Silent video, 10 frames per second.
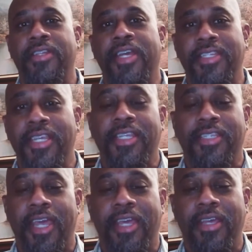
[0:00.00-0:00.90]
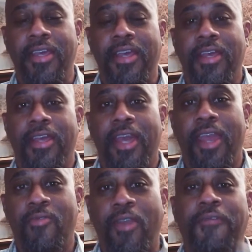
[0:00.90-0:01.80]
This is a
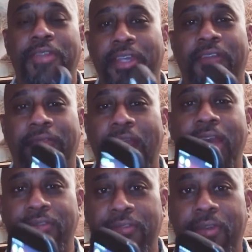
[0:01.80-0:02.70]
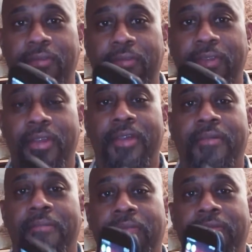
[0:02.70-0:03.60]
rough and tough guy's phone.
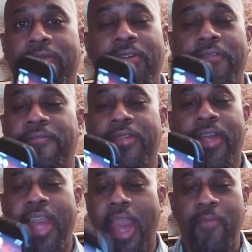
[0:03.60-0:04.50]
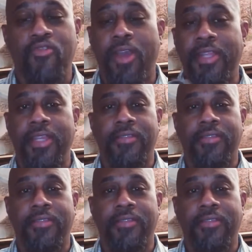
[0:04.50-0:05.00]
The camera on it